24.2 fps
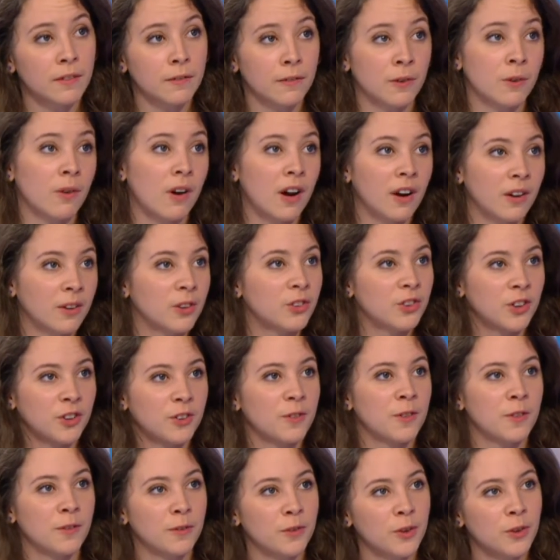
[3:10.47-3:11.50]
for our church
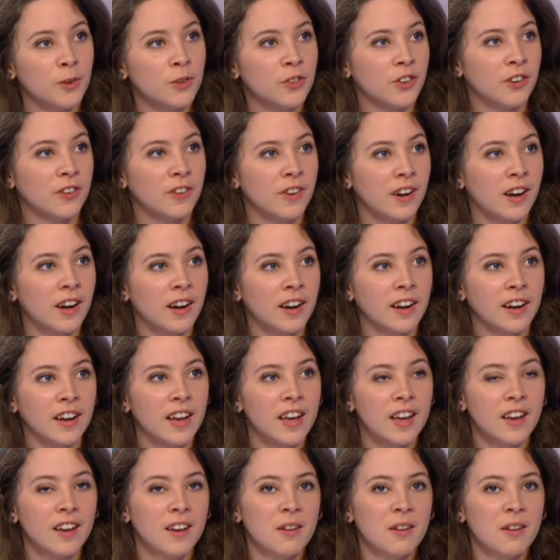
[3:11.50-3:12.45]
for the future. I'm